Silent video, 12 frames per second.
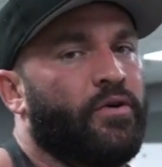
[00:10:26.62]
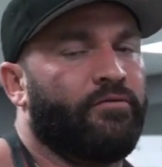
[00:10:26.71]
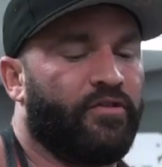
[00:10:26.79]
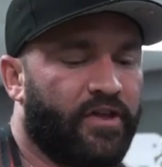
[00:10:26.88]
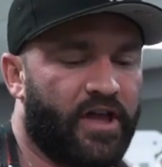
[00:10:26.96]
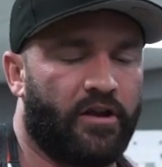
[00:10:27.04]

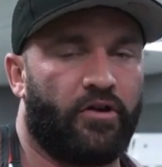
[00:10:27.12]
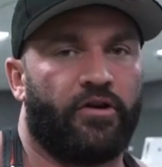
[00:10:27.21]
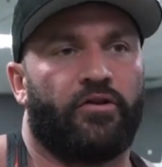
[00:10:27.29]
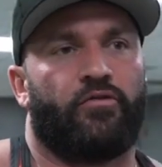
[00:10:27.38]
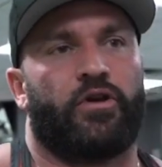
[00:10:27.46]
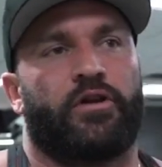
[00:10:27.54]
thing I
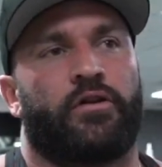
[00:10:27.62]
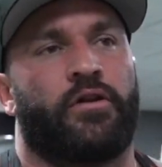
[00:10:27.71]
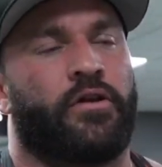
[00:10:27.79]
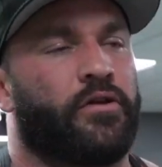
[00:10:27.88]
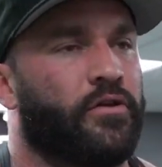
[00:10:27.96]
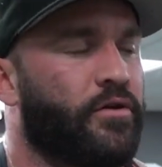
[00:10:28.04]
learned around,
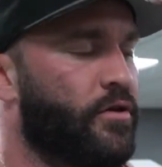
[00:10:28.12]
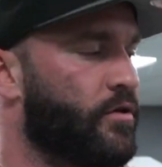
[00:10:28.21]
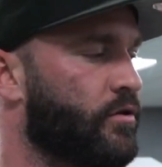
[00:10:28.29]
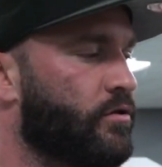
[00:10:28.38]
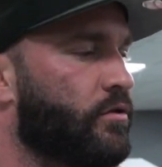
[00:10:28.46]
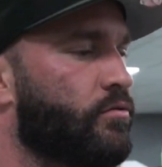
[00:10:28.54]

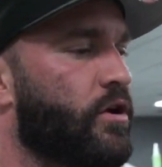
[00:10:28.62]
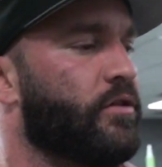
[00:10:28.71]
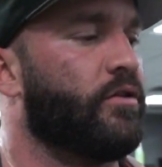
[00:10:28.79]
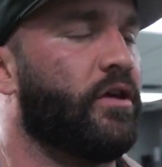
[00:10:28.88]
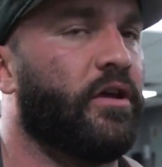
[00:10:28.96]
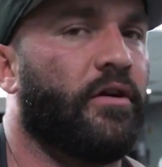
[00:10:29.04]
throughout
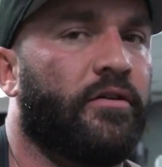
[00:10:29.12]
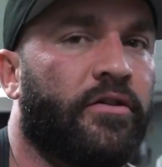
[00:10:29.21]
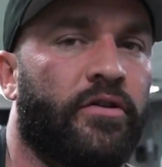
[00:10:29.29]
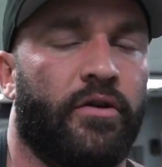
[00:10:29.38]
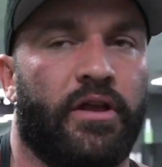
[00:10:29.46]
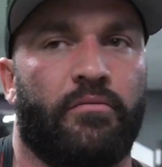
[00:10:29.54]
the years
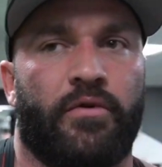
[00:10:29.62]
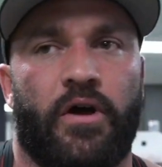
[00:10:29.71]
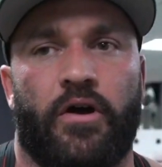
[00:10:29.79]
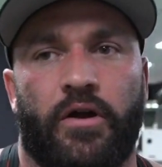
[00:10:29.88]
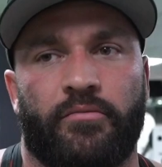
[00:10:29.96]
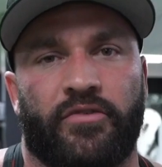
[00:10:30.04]
training
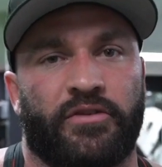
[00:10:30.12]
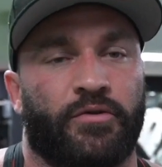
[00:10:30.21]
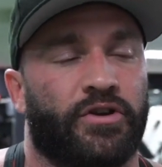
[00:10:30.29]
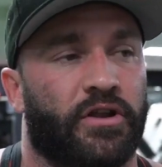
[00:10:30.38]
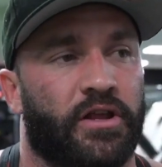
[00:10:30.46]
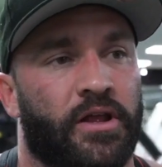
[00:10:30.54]
arms
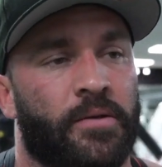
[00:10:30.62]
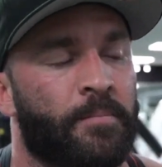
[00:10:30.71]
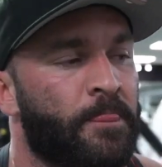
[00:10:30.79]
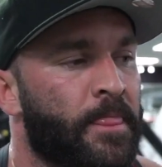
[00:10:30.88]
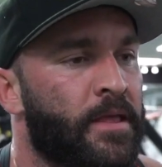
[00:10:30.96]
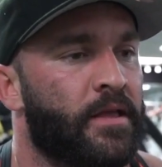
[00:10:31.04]
especially,
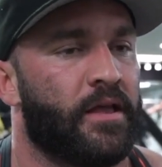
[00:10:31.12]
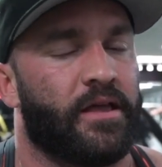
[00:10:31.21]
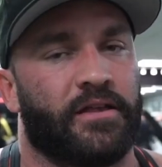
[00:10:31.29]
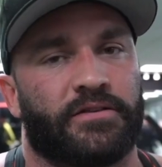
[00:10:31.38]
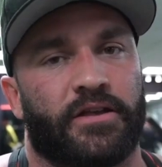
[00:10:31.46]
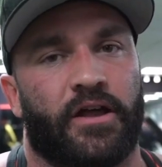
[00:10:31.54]

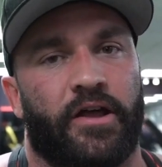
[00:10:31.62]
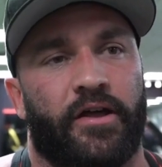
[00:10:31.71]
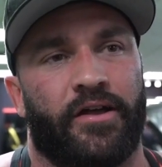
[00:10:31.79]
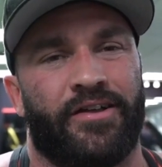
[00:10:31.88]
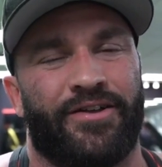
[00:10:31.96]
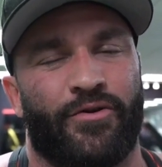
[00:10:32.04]
is
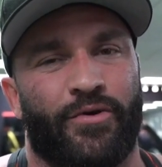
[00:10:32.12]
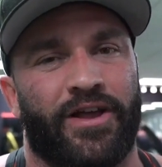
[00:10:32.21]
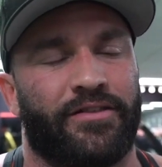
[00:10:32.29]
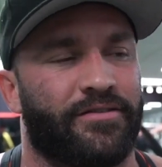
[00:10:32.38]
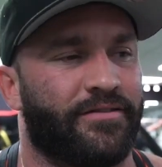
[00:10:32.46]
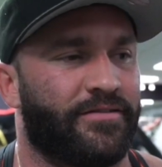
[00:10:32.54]

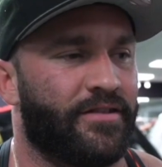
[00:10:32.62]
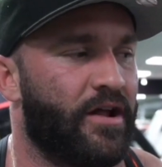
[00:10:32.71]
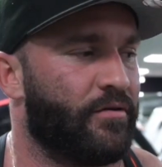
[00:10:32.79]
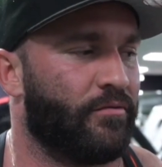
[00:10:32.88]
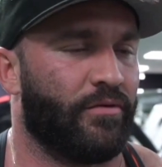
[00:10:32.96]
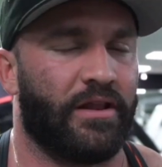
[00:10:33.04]
weight's
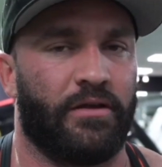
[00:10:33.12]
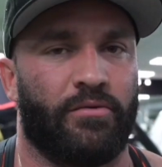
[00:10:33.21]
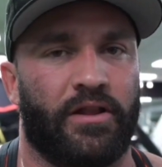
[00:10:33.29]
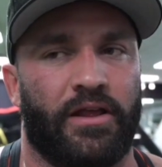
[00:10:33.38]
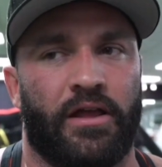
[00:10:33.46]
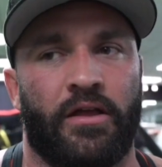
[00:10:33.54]
not
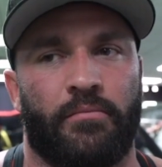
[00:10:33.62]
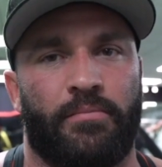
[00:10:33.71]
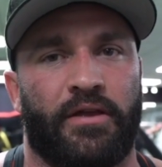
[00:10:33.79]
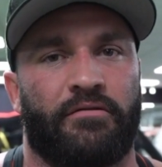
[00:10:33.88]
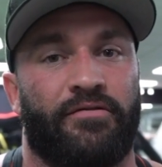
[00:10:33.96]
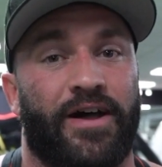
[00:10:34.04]
really a
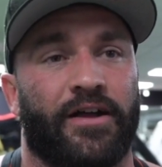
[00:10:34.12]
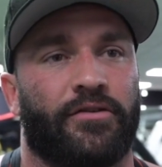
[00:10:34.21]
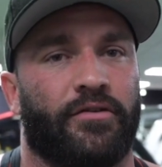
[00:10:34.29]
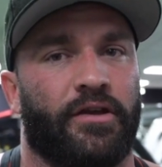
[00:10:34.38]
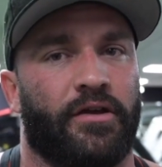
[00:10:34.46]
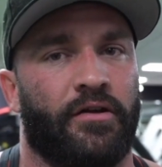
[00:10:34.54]
big
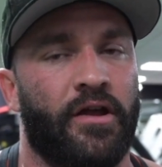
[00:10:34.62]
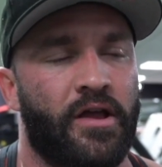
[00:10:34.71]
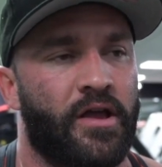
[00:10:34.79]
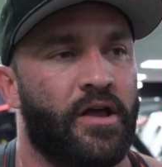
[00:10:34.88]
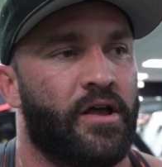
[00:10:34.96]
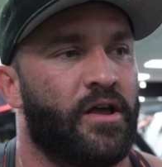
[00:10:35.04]
factor here.
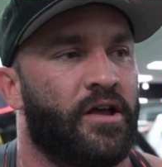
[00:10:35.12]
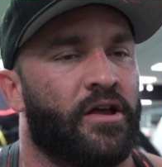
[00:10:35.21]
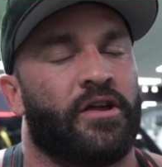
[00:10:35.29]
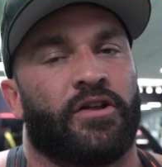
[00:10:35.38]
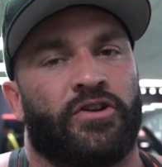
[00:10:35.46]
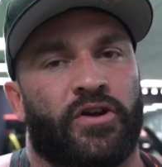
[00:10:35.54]

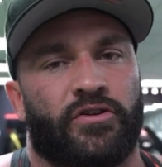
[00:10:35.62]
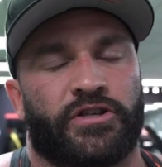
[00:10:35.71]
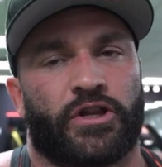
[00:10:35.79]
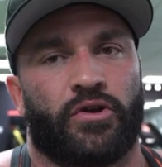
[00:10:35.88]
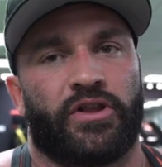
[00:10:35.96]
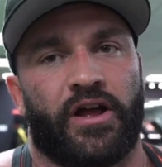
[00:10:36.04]
Trying to
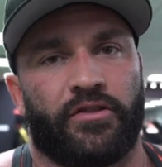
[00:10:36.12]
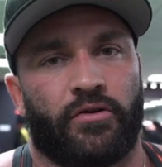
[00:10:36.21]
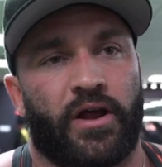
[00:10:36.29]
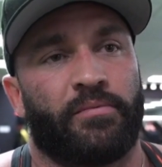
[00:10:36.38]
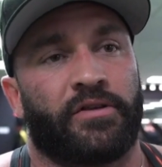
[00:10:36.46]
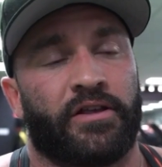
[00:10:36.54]
slow down the
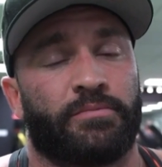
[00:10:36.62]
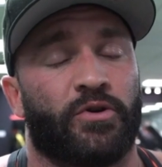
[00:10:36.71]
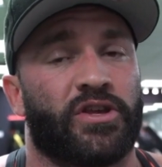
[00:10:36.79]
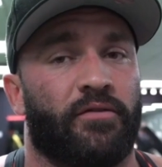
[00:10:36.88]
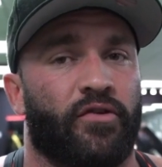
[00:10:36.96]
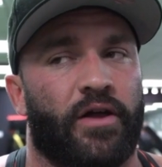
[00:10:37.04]
reps,
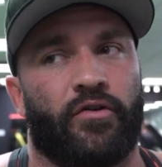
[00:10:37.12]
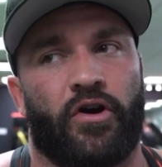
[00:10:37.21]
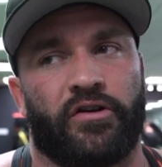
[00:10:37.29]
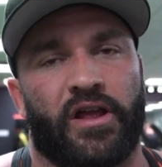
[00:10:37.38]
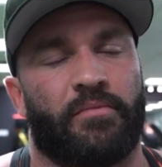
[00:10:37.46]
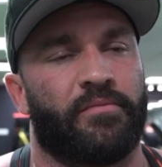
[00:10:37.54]
especially if you have a
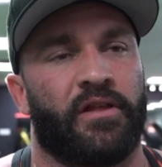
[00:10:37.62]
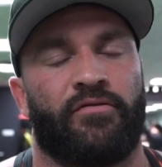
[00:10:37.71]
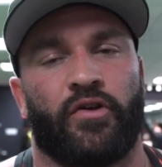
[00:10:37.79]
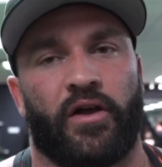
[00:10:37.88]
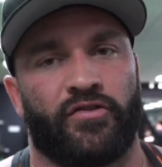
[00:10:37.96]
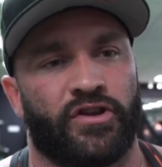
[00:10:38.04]
hard time. I mean, if
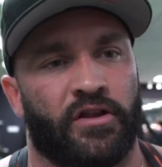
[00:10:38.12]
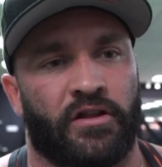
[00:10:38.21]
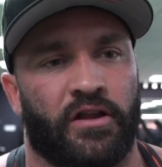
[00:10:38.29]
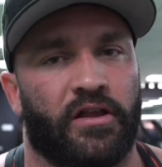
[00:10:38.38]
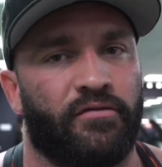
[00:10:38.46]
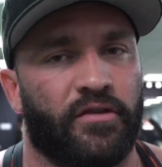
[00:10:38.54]
you have
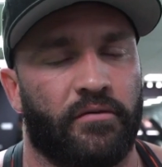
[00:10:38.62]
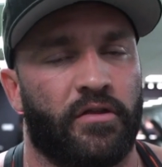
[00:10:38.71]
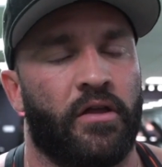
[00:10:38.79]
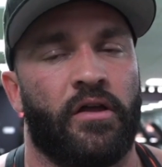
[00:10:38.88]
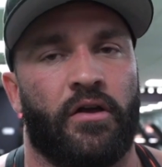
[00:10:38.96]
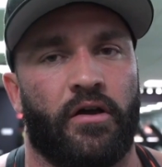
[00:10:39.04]
genetically gifted
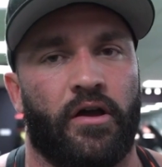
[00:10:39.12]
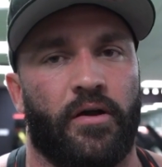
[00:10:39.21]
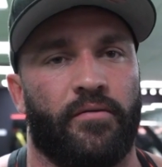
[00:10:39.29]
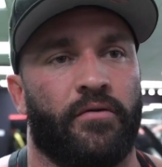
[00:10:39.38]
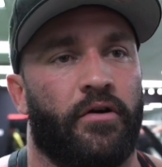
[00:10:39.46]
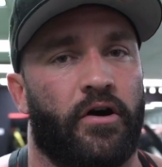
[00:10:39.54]

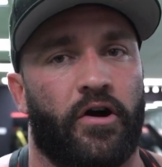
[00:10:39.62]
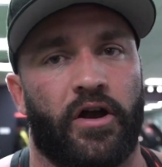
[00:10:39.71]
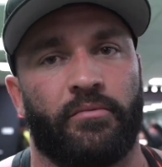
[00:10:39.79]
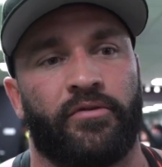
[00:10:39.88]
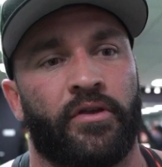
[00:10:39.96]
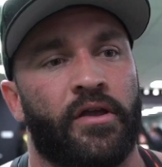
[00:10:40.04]

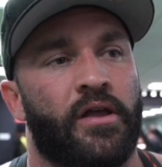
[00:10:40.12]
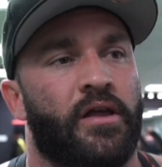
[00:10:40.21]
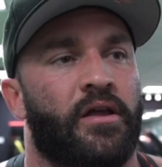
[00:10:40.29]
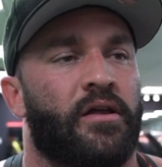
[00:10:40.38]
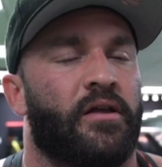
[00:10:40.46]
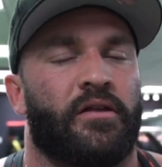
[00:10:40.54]
arms,
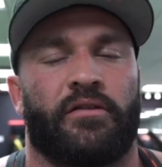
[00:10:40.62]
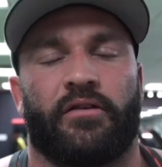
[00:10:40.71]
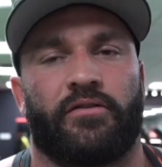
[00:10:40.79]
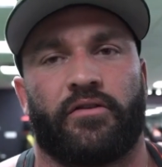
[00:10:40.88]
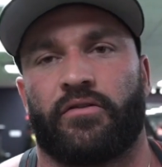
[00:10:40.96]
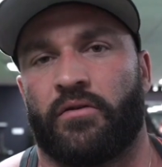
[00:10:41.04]

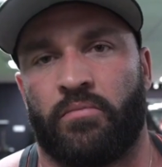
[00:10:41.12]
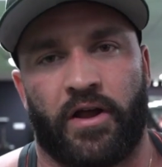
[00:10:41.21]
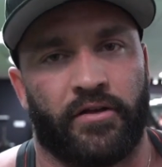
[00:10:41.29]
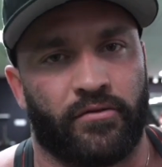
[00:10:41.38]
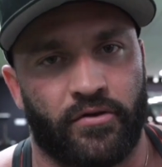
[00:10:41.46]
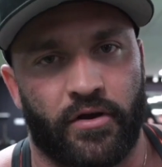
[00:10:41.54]
this doesn't
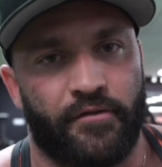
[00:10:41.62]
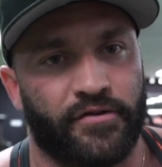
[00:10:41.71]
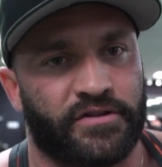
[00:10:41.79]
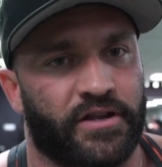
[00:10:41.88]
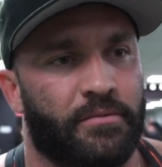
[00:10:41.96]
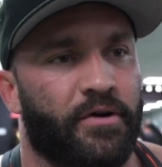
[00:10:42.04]
apply to you
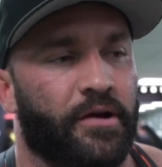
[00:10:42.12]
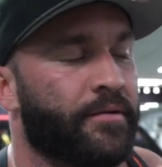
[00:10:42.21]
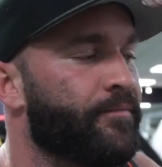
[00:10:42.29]
obviously, but